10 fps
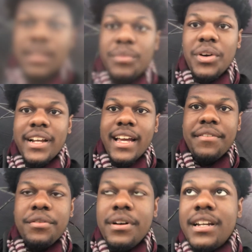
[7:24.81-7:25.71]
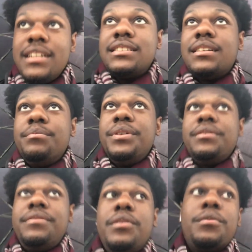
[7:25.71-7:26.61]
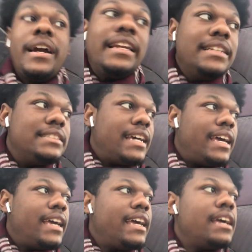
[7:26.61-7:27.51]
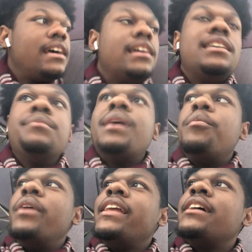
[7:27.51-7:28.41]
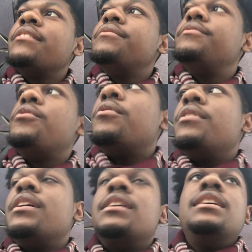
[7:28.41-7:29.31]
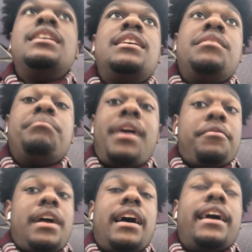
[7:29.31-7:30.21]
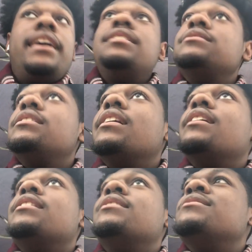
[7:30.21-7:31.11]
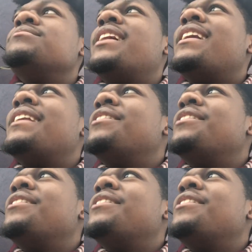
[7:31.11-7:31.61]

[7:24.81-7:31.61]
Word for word: Good morning, everyone. It is a beautiful rainy day. Um, I'm waiting for my ride, um, and I